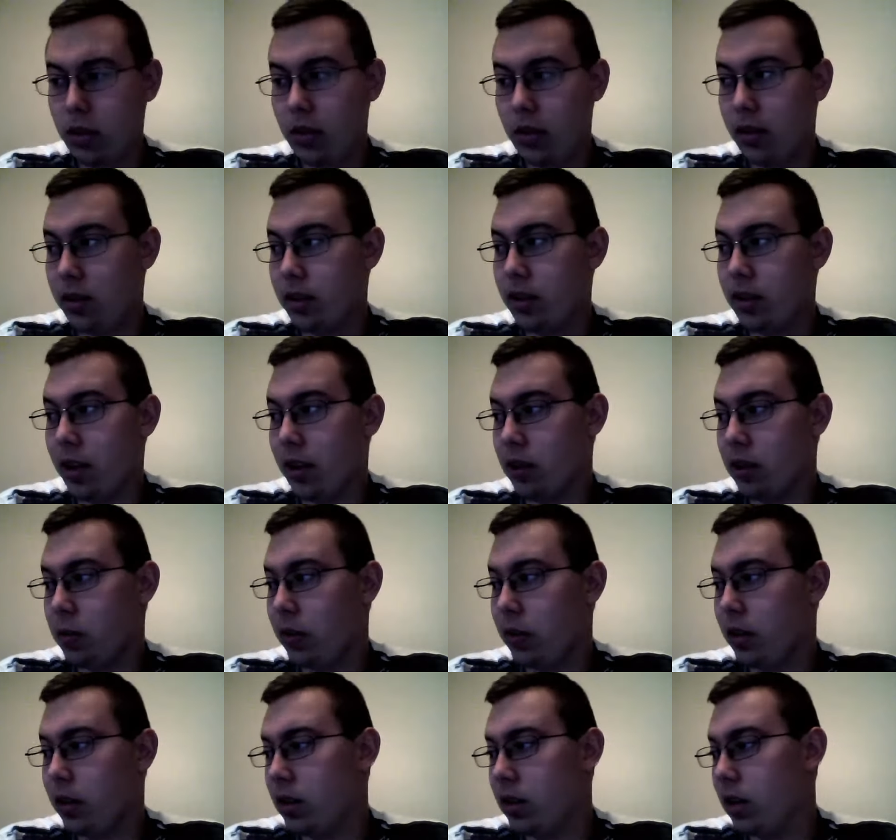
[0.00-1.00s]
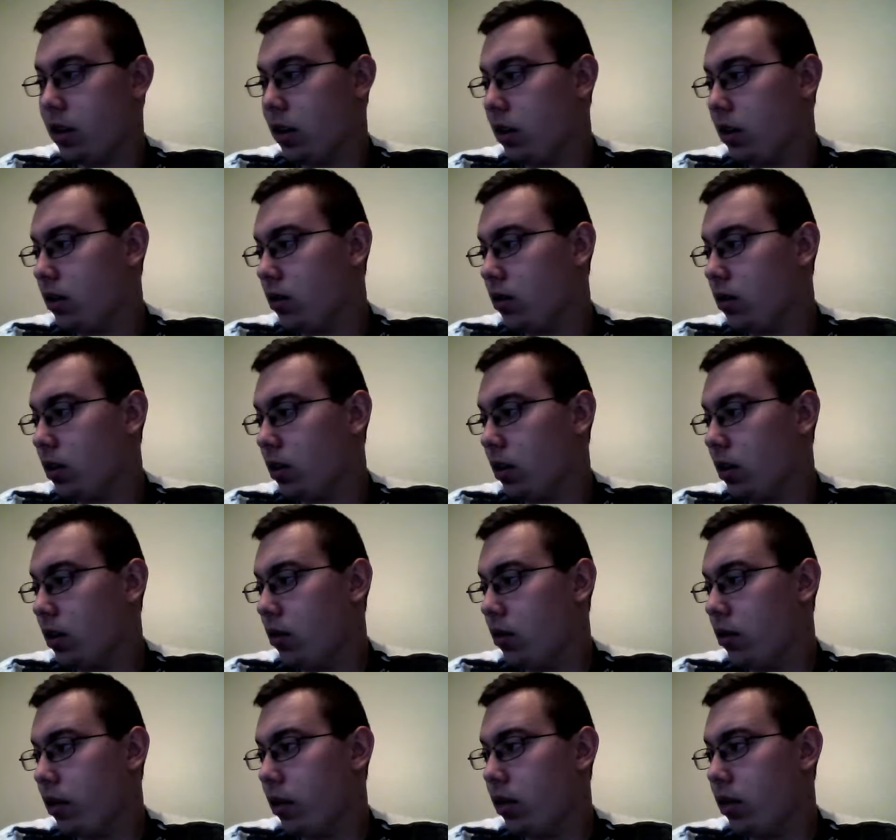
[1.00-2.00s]
this next paycheck out that
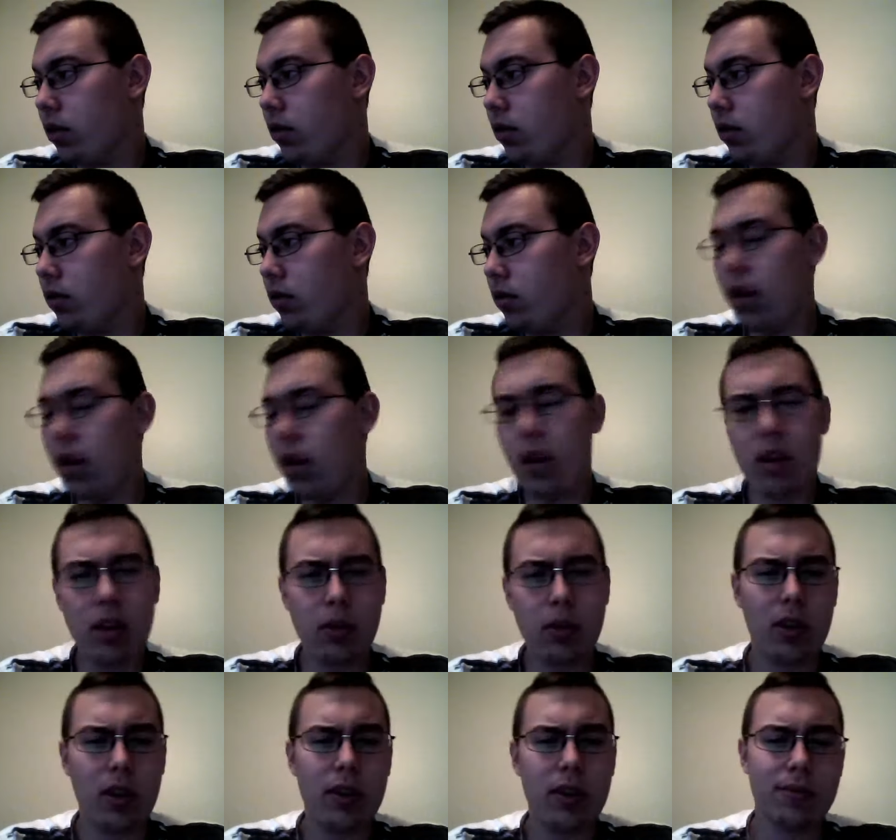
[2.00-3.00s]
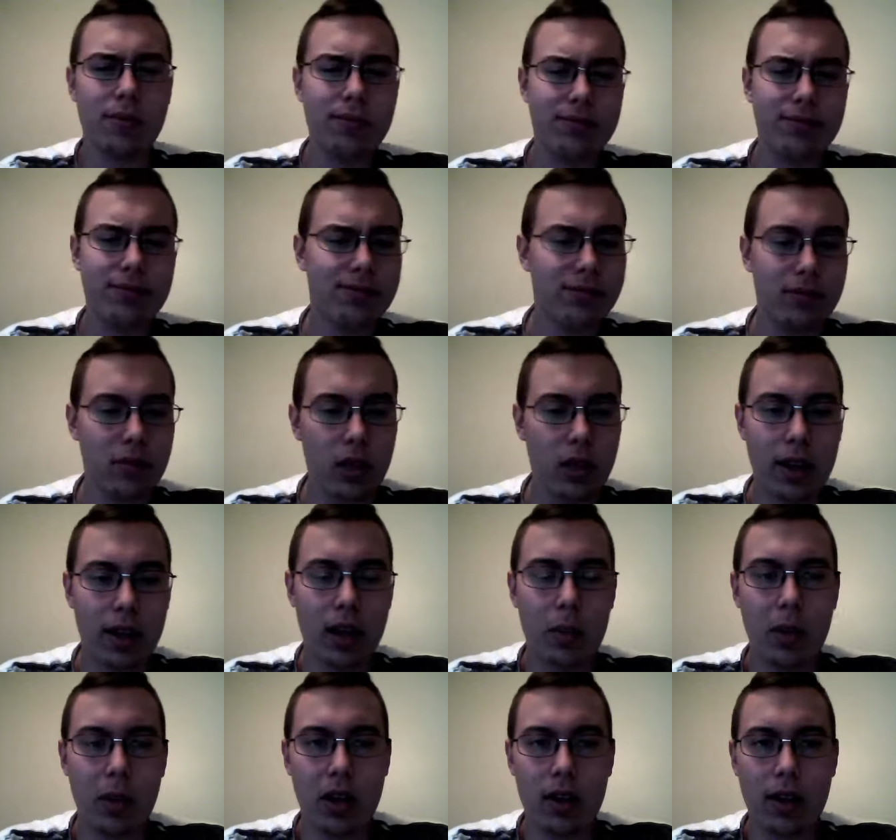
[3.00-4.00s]
I'll get. No, never mind. I
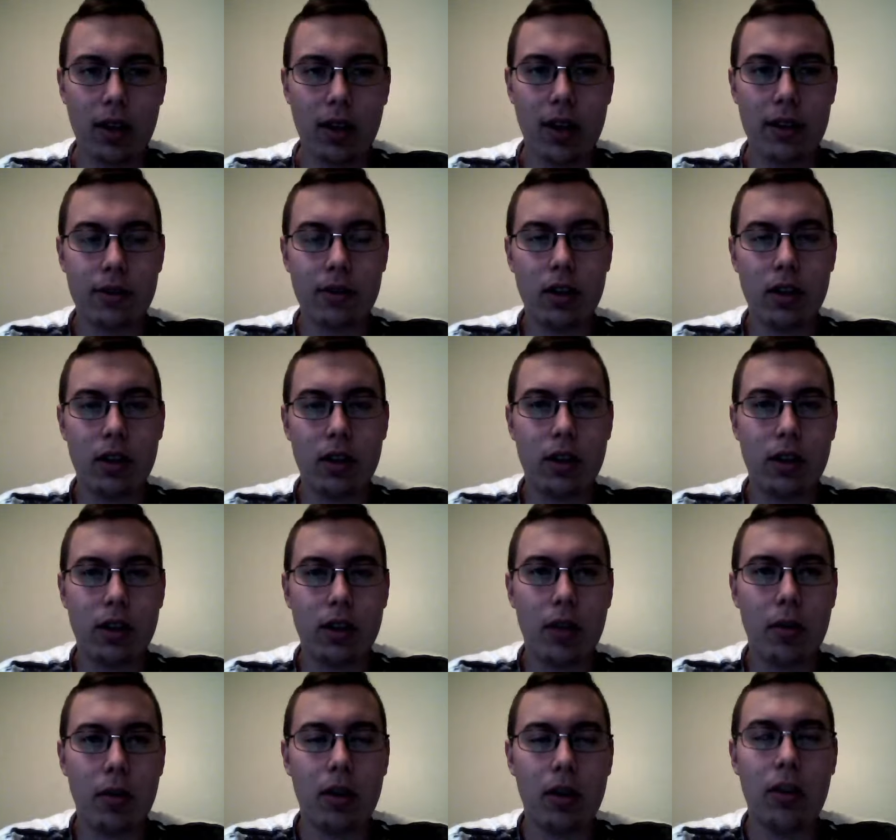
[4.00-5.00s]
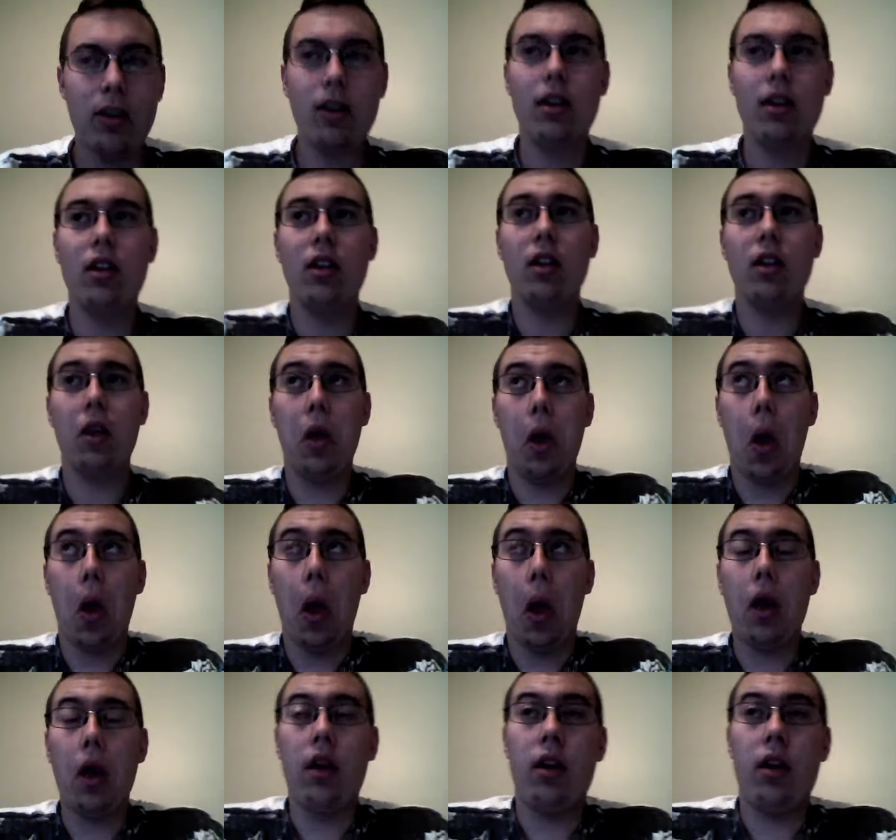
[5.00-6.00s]
got paid last Friday. Never mind.
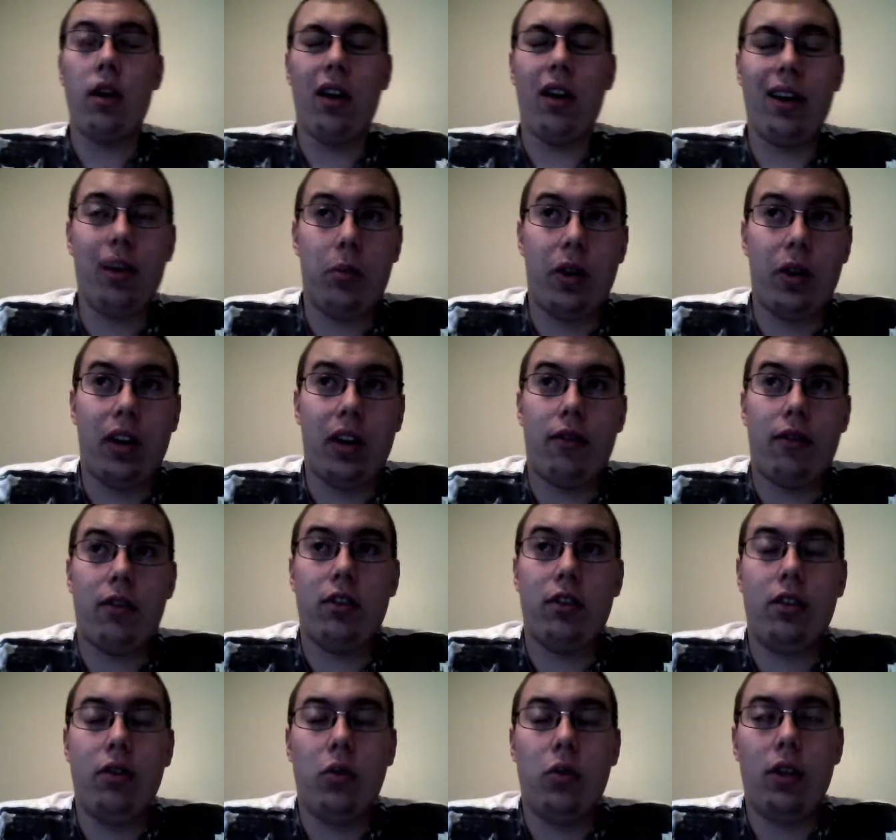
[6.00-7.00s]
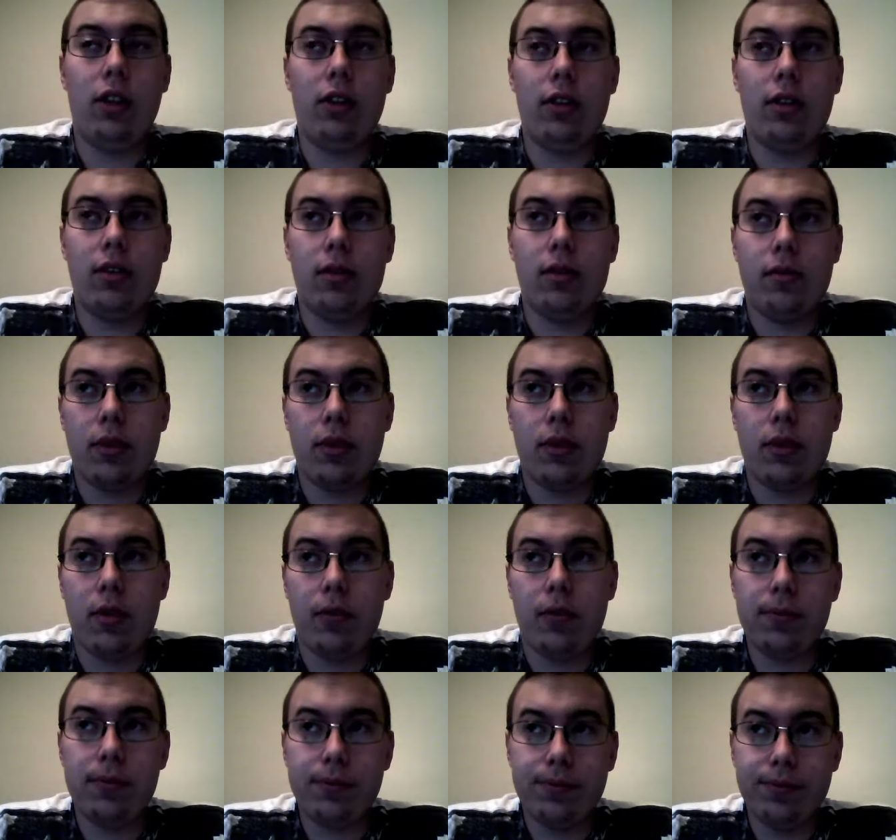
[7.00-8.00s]
I get paid every two weeks, so
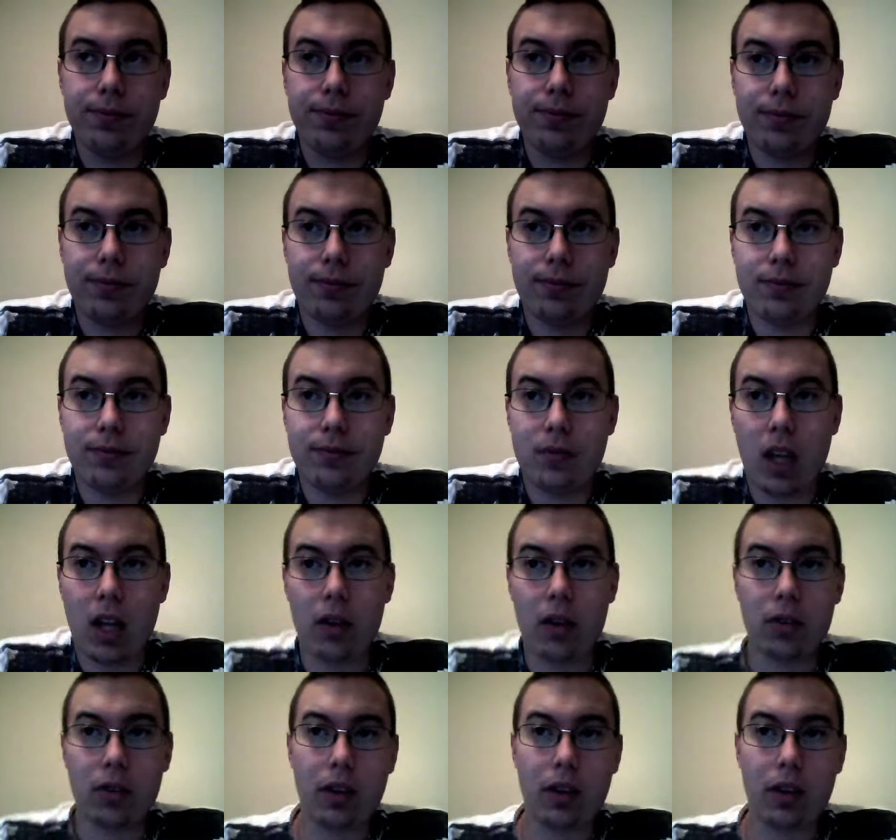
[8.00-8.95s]
I was